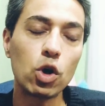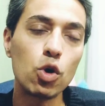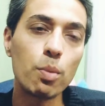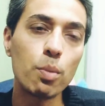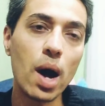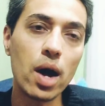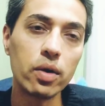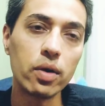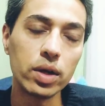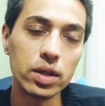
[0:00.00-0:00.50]

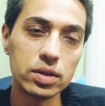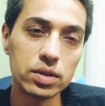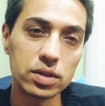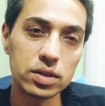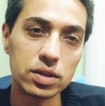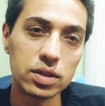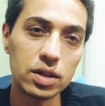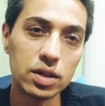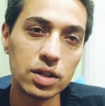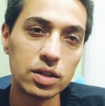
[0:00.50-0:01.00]

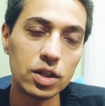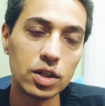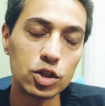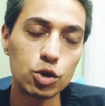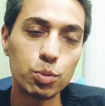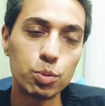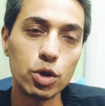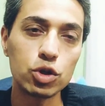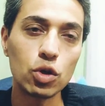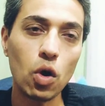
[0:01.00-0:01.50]
Kumaris, the
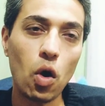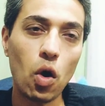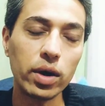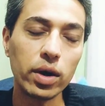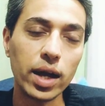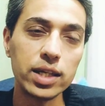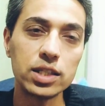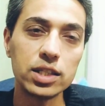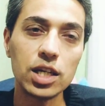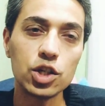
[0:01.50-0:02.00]
spiritual
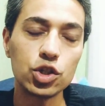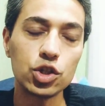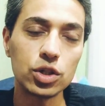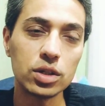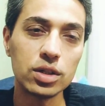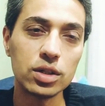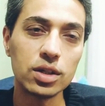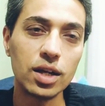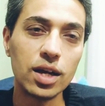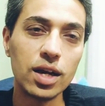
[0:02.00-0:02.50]

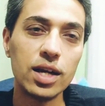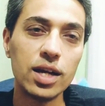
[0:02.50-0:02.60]
organization,